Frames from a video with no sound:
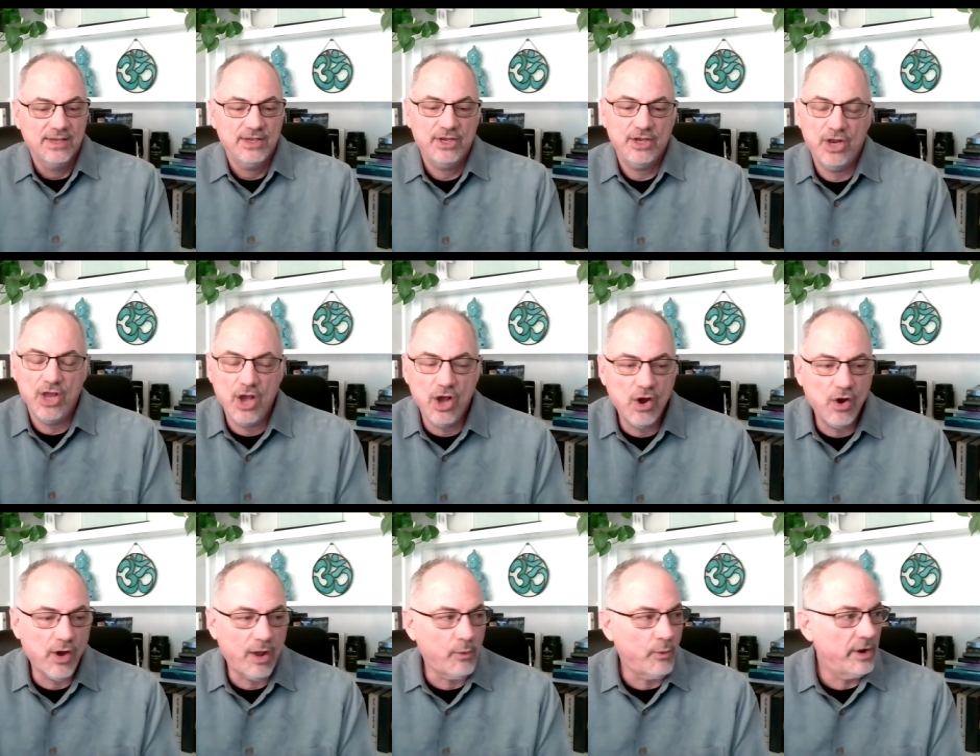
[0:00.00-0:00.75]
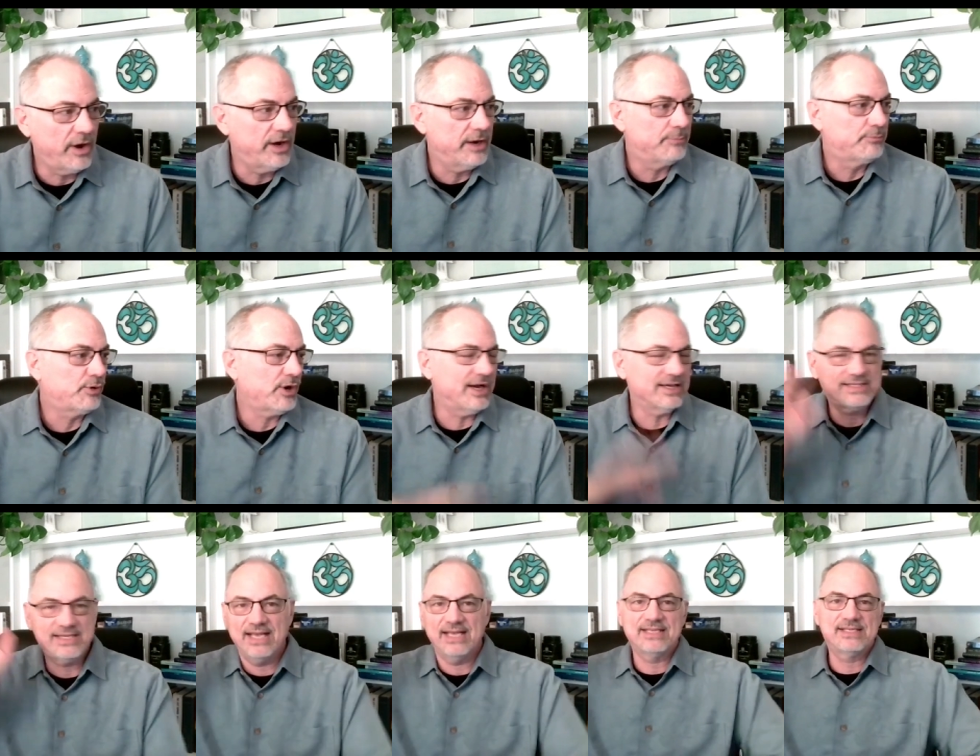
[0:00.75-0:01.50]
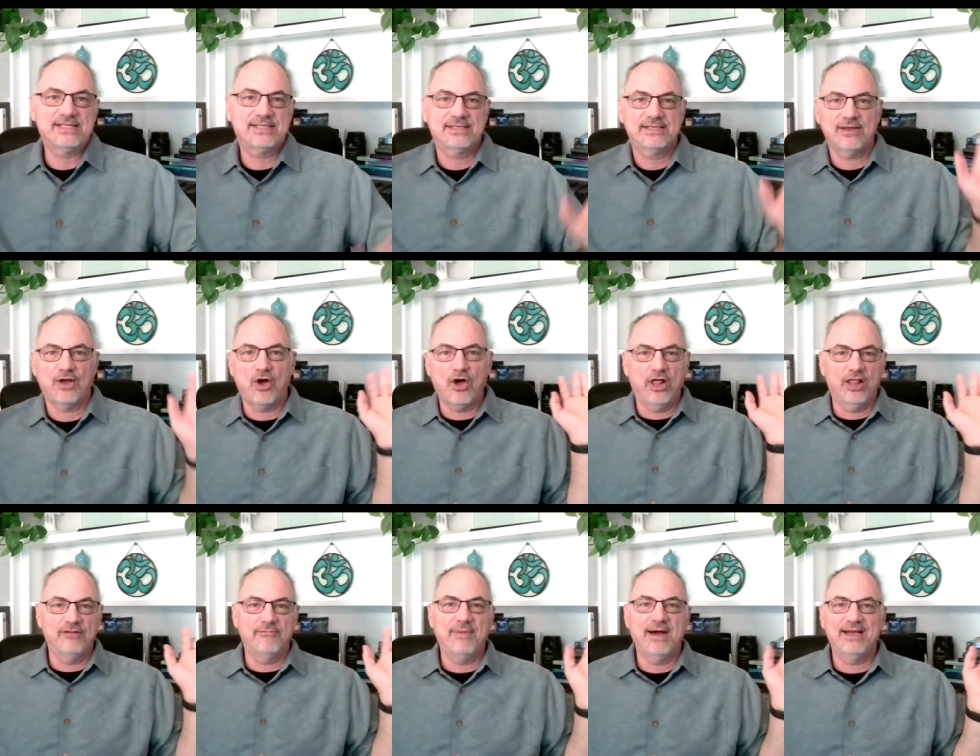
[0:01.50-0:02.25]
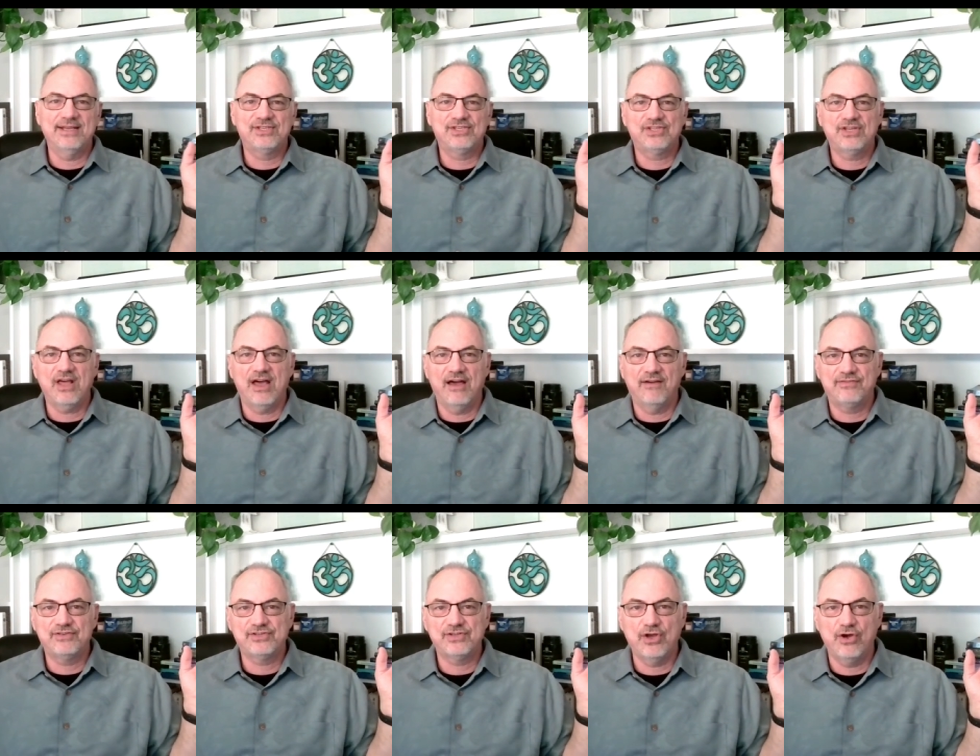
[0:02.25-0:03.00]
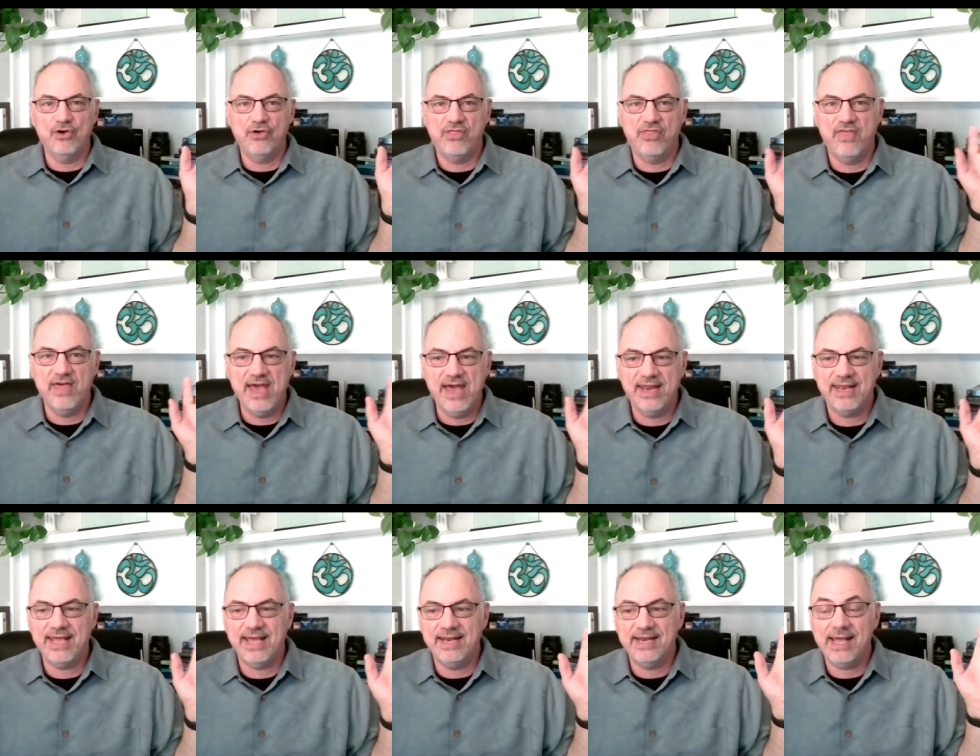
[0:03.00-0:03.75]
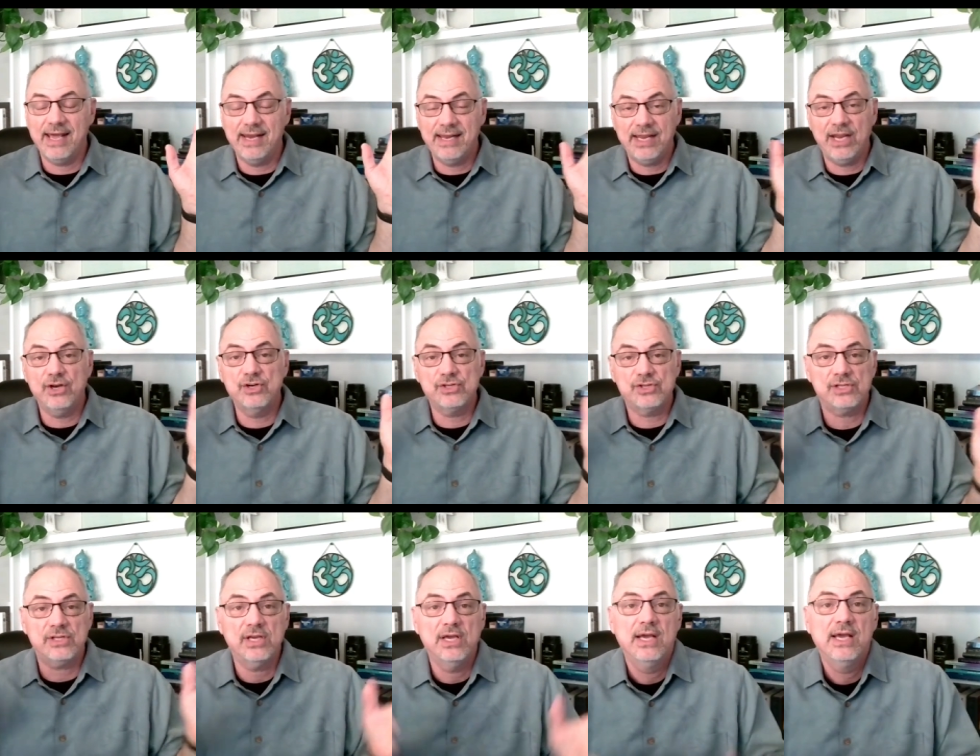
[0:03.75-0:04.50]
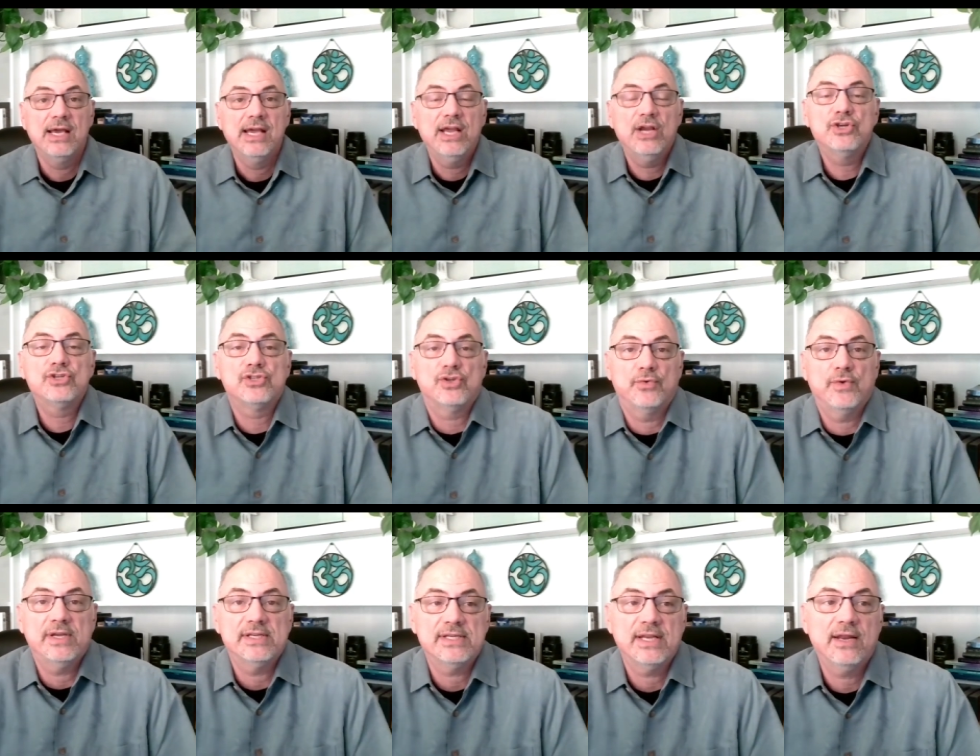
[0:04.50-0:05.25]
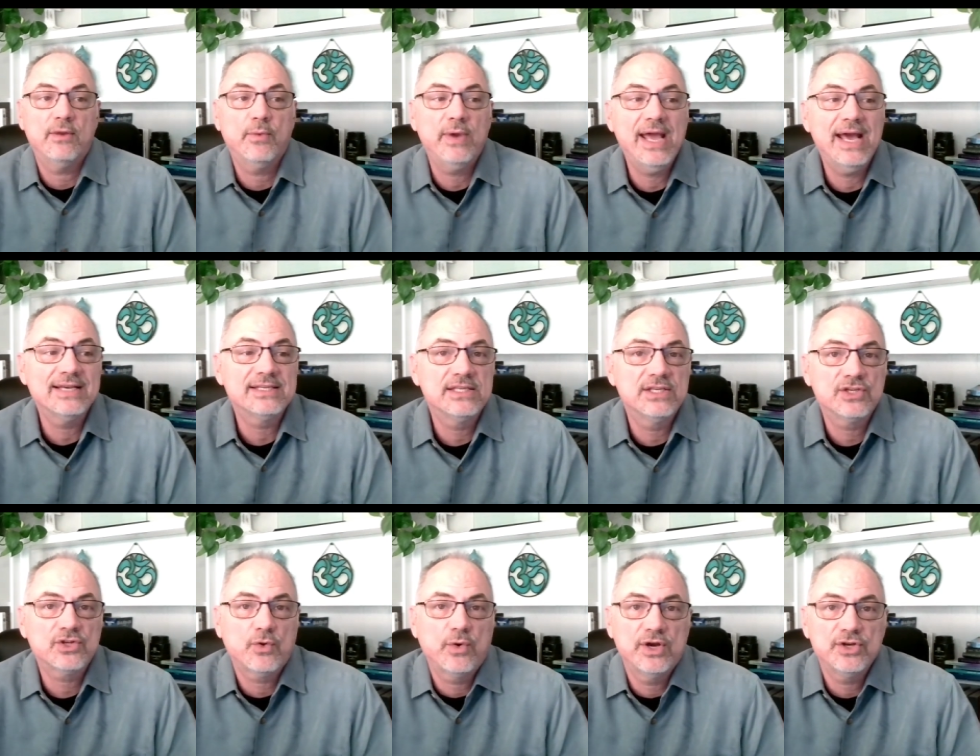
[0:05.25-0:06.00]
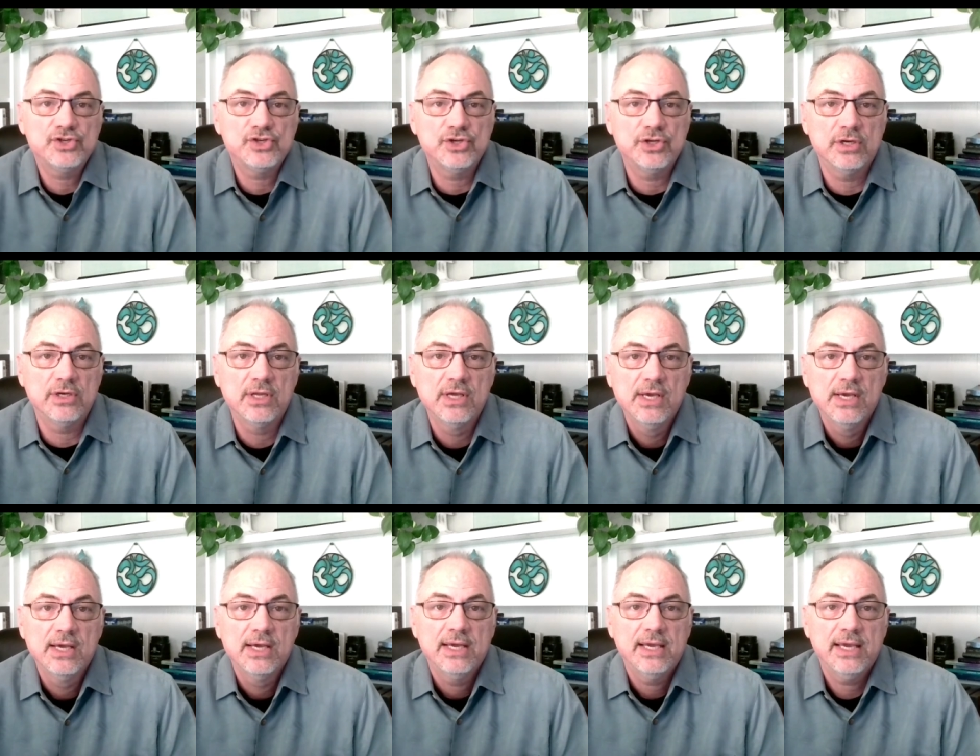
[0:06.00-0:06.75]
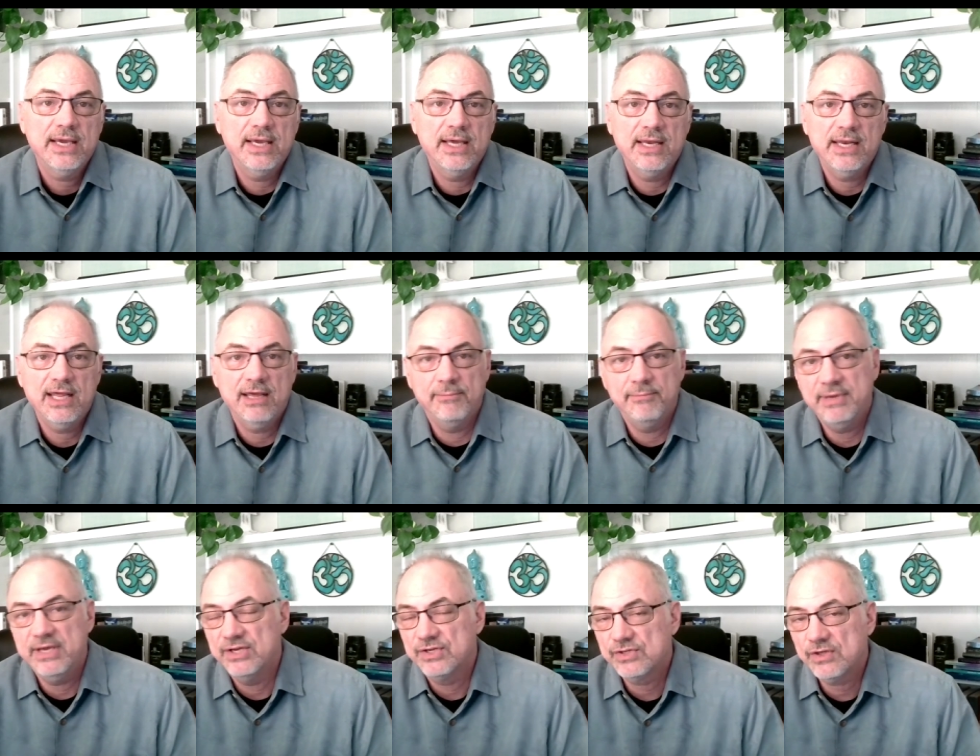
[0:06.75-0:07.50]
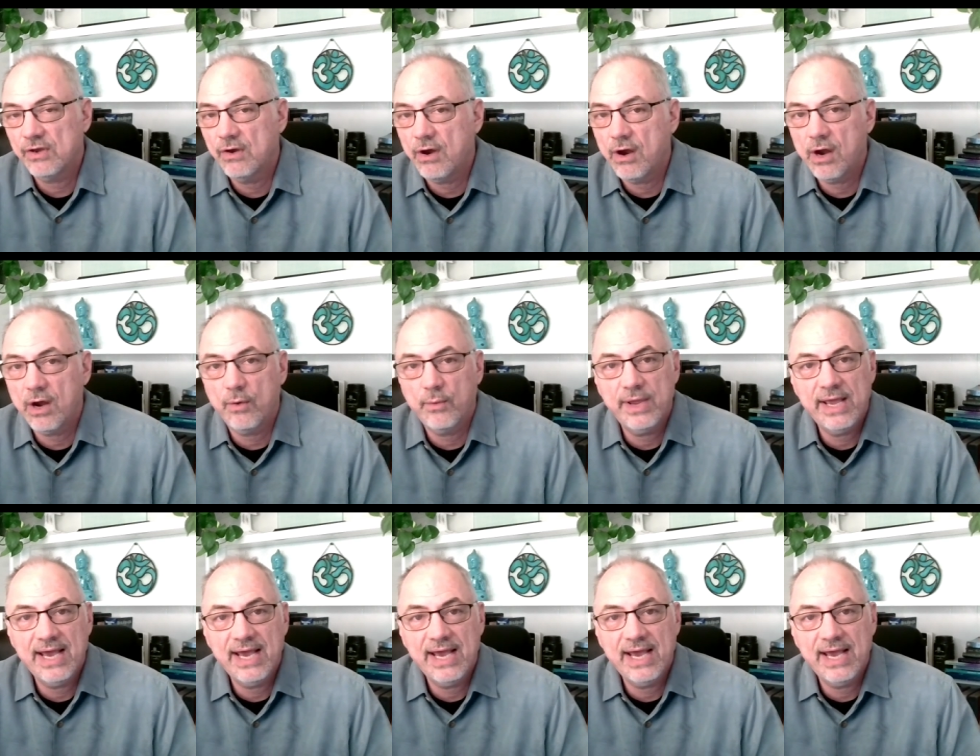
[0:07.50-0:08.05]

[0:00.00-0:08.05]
you know i wanted to process all of my stuff so that and and here's here's the reason and we asked this question in MBSR.